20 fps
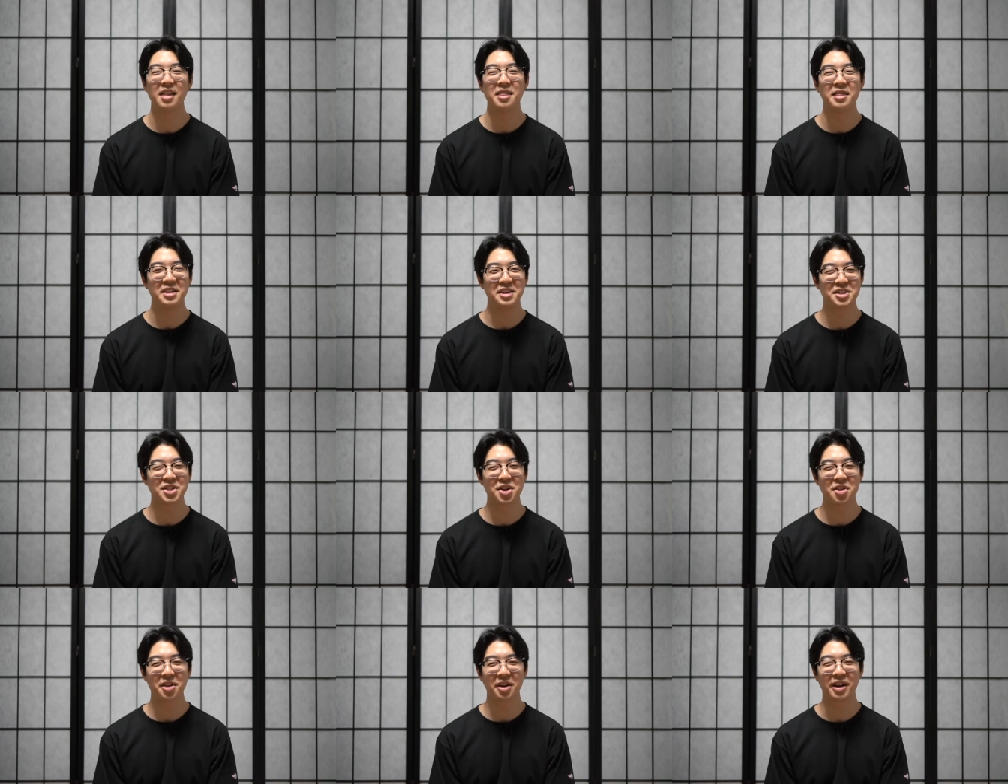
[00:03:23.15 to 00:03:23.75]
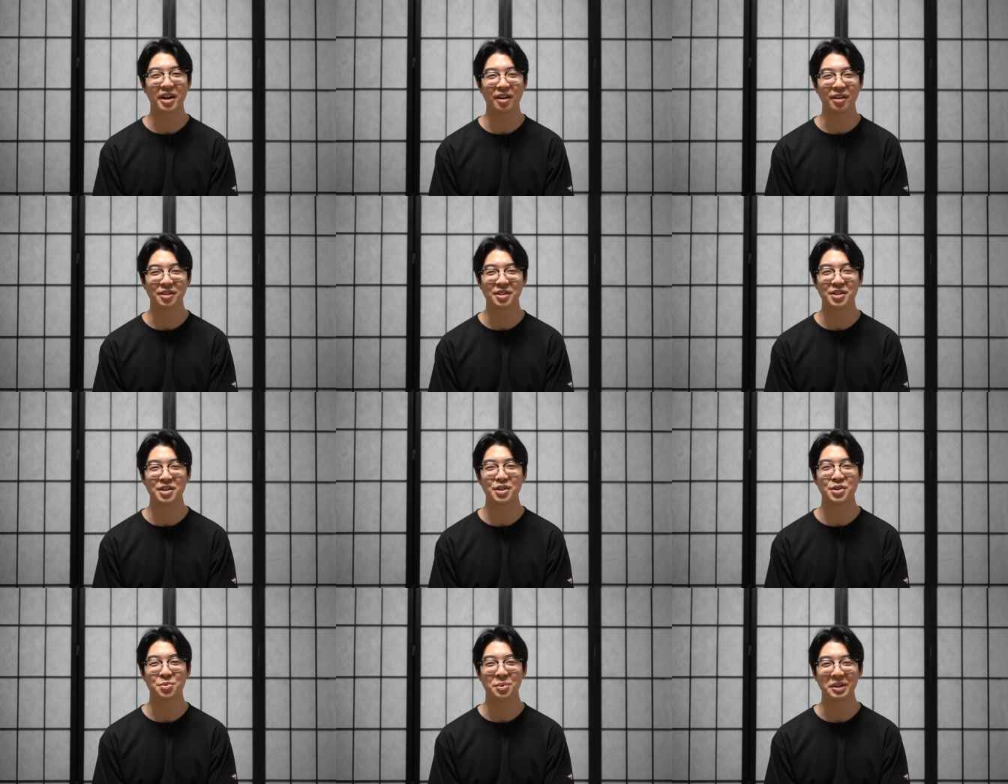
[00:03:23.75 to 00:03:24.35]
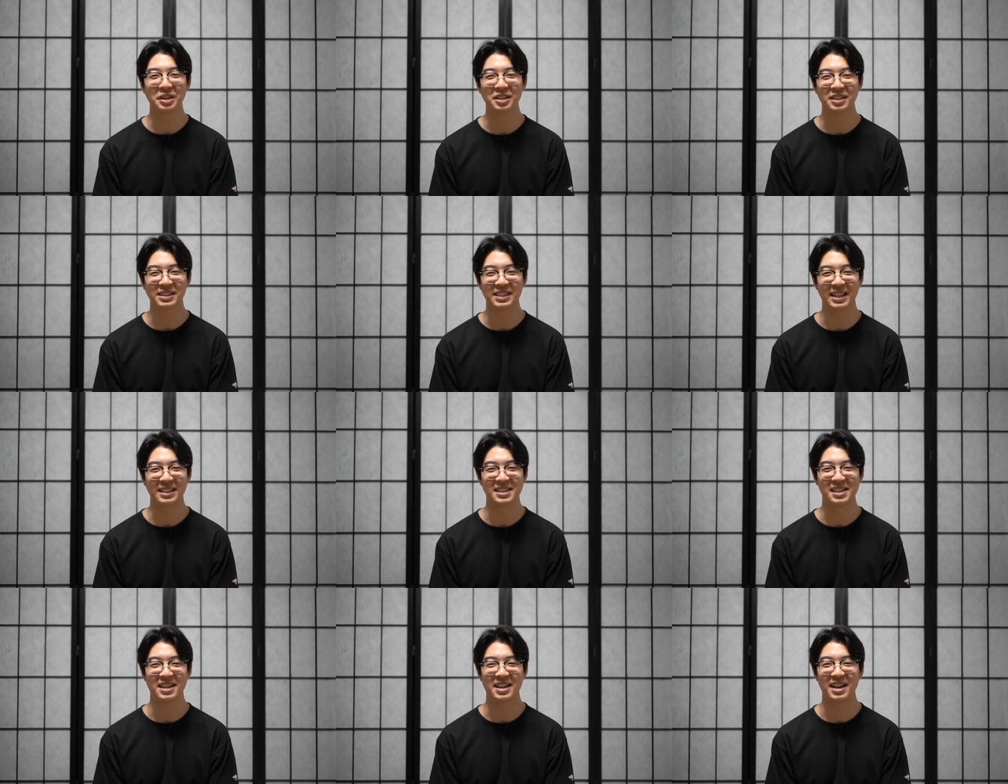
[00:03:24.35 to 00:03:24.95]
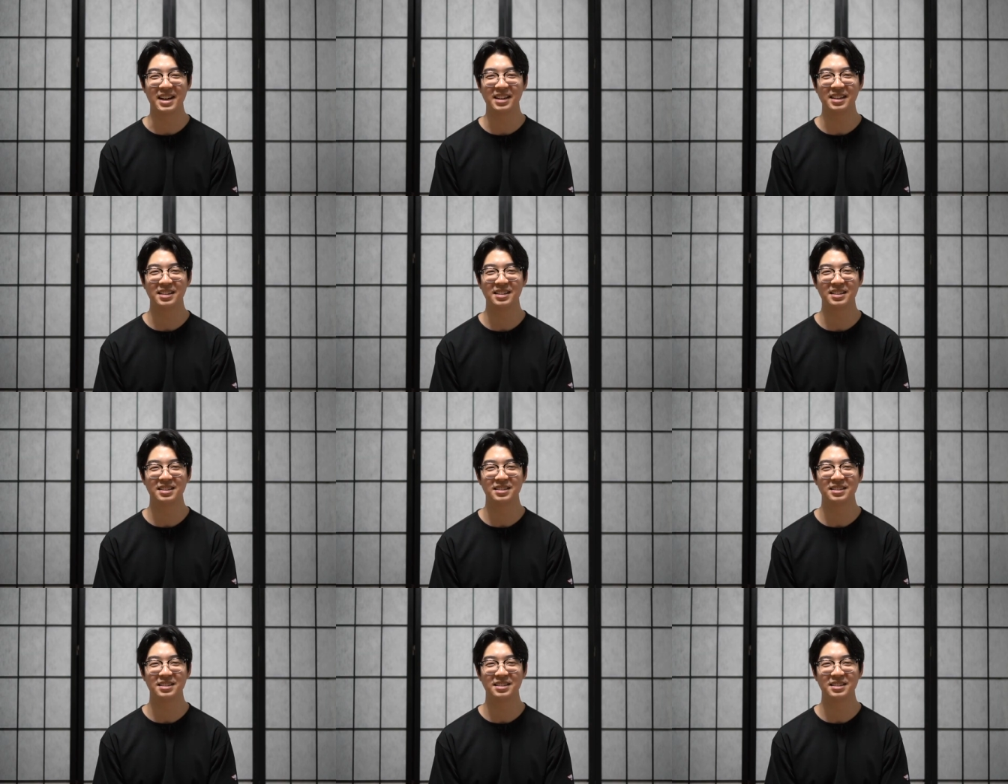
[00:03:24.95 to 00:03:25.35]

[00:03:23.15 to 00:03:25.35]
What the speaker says: These are the characters we looked at today.